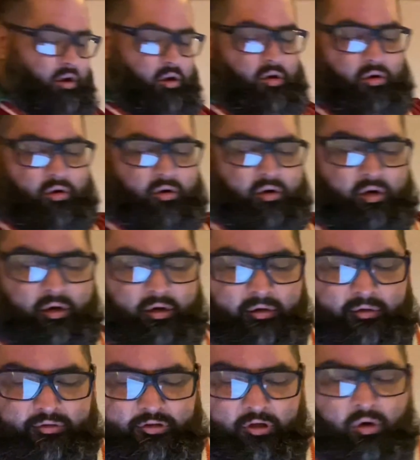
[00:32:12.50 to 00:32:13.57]
uh,
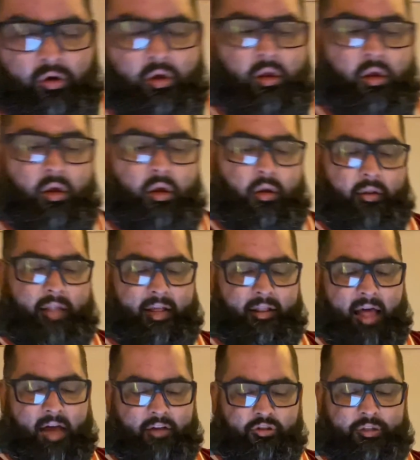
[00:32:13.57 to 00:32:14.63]
uh, so that
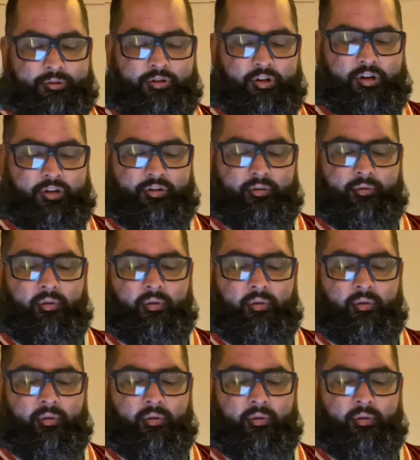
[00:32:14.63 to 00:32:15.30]
last scripture is